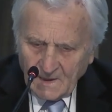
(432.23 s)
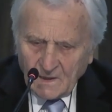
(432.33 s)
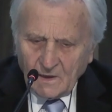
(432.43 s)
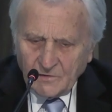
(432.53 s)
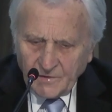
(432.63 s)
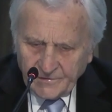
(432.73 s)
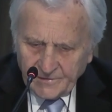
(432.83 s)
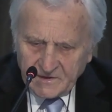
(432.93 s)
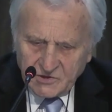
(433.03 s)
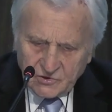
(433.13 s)
Another
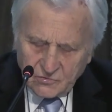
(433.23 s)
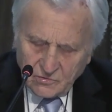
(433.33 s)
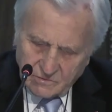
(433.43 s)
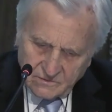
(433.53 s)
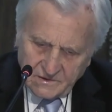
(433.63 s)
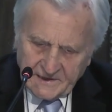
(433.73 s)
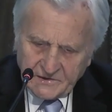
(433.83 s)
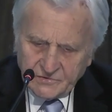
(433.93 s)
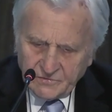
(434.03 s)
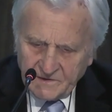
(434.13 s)
issue
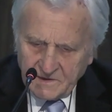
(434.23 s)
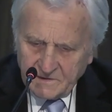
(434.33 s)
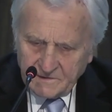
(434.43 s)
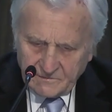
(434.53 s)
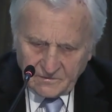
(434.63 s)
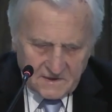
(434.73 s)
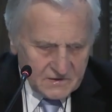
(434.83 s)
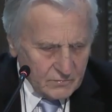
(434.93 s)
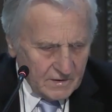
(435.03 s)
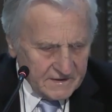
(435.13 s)
linked to the, to this
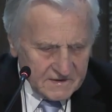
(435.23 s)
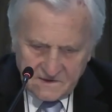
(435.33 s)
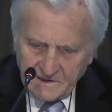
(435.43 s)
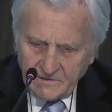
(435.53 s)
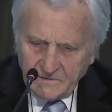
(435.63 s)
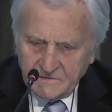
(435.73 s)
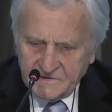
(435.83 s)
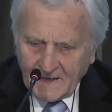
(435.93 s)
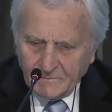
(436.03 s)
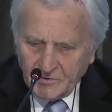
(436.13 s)
one is
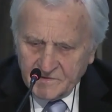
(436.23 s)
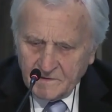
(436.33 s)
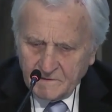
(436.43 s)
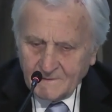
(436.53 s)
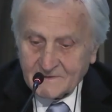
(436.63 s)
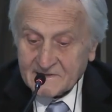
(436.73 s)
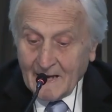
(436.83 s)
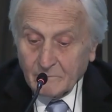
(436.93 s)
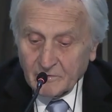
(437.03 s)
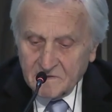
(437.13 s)

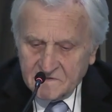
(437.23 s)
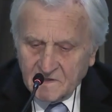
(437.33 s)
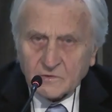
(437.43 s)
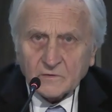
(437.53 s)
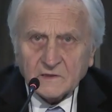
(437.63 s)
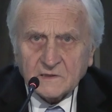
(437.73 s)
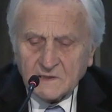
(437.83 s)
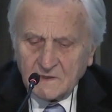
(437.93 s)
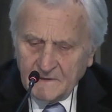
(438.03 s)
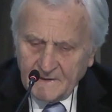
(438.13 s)
cyber
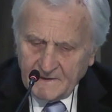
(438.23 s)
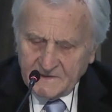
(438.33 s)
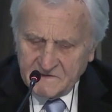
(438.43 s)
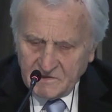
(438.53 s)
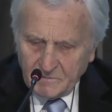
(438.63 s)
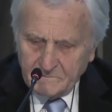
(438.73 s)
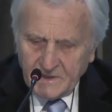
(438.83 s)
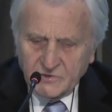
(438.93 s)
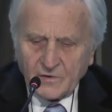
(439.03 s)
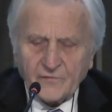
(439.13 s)
insecurity. Is it a
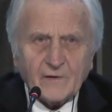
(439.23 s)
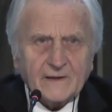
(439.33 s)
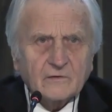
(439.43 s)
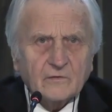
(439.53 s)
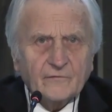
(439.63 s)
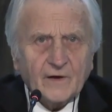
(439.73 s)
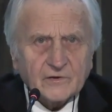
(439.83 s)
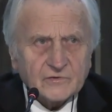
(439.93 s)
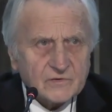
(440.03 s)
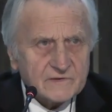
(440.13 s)
major threat to
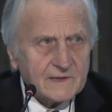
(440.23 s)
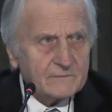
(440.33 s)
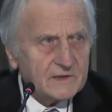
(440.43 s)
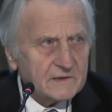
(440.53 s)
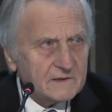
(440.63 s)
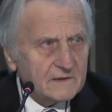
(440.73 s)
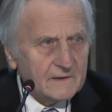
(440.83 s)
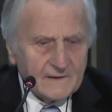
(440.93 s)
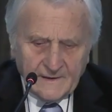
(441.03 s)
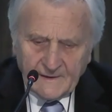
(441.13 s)
financial stability?
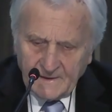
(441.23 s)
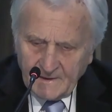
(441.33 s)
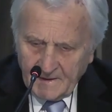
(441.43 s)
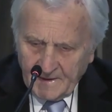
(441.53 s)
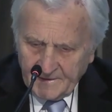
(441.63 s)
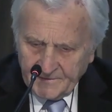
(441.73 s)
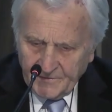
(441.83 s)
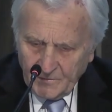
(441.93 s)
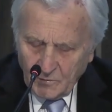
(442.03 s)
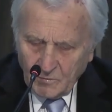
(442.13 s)
And
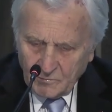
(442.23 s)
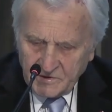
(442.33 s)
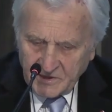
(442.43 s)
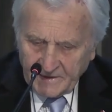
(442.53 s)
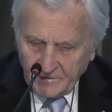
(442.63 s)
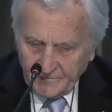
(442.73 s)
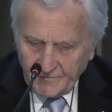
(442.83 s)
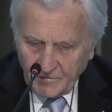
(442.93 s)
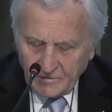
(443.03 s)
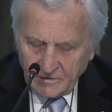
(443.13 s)
which kind of
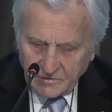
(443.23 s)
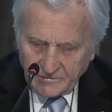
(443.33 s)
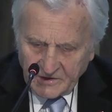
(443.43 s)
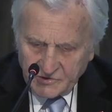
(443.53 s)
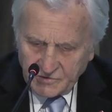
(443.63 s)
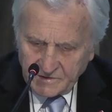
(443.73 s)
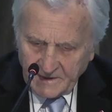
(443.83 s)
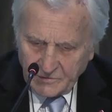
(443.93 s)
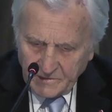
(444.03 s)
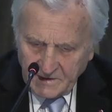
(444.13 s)
correction
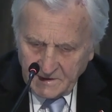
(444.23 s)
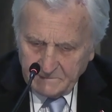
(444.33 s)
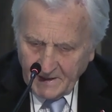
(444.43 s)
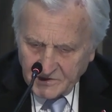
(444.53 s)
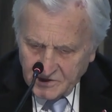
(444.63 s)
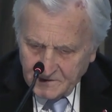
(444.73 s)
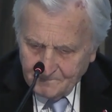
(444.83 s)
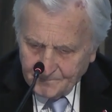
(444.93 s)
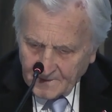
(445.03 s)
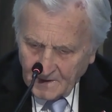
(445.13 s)
can we imagine?
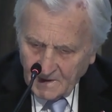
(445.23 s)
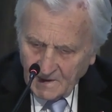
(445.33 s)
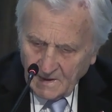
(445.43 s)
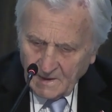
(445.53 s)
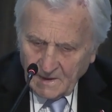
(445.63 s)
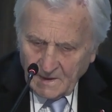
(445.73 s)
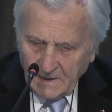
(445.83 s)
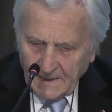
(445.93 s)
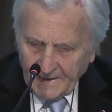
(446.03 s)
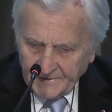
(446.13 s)

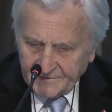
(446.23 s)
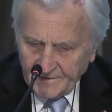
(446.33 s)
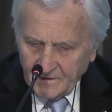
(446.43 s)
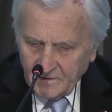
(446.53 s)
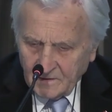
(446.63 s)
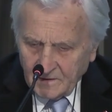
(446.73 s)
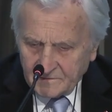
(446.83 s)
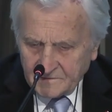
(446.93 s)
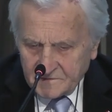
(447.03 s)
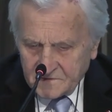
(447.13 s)
And
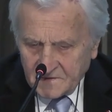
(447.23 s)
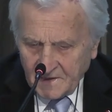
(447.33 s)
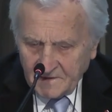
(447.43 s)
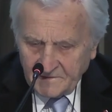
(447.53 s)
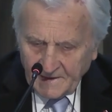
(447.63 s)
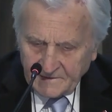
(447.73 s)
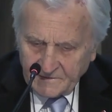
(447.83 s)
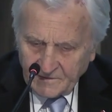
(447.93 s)
say that,